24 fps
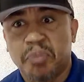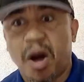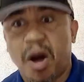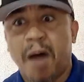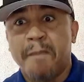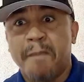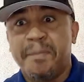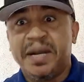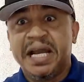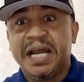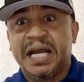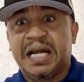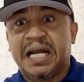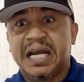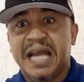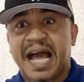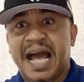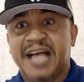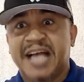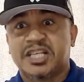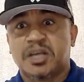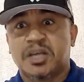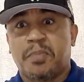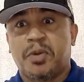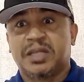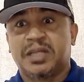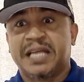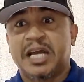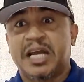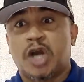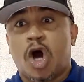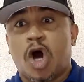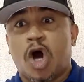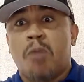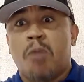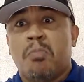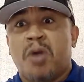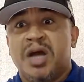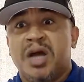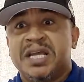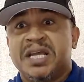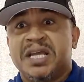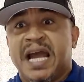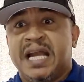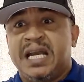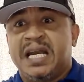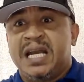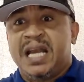Publicly, I supported
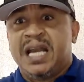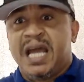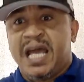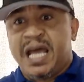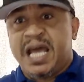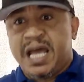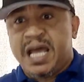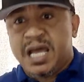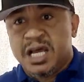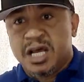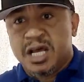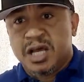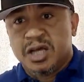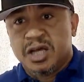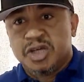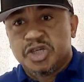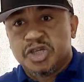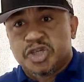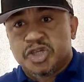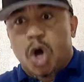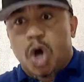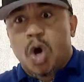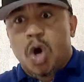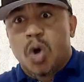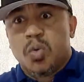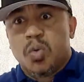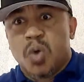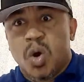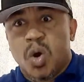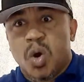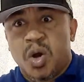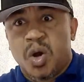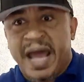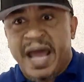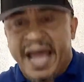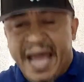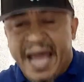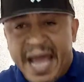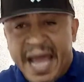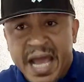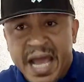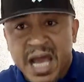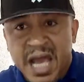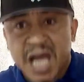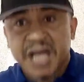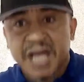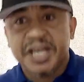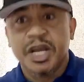Omoyele
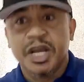Sowore,